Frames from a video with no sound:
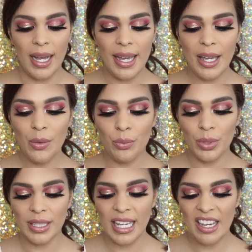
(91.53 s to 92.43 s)
I
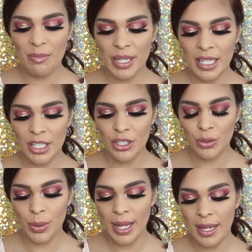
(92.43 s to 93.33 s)
really have been
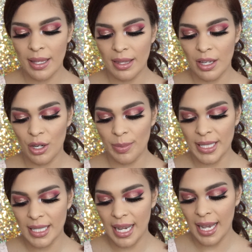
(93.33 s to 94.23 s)
enjoying the
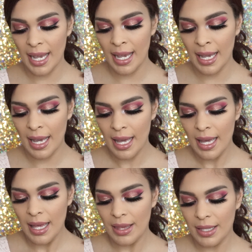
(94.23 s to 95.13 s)
Urban Decay.
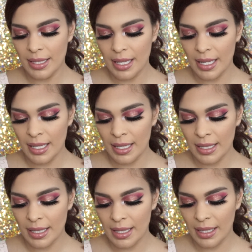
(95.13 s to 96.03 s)
This
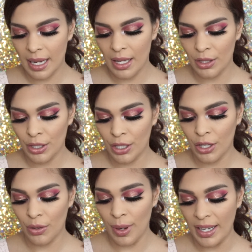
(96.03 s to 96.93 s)
is in the color
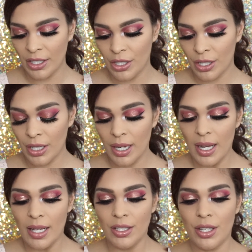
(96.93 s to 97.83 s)
Corrector.
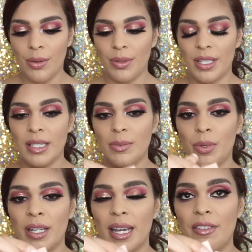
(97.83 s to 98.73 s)
So this
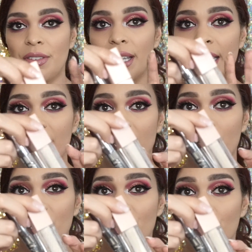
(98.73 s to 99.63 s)
one I feel like is
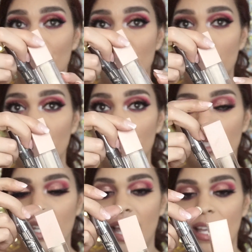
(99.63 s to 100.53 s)
gonna be super similar
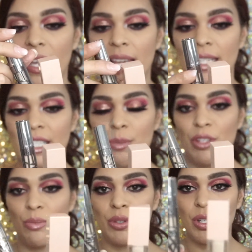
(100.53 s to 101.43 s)
to the
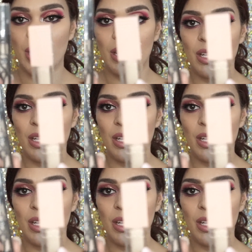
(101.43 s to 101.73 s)
Romyglambeauty.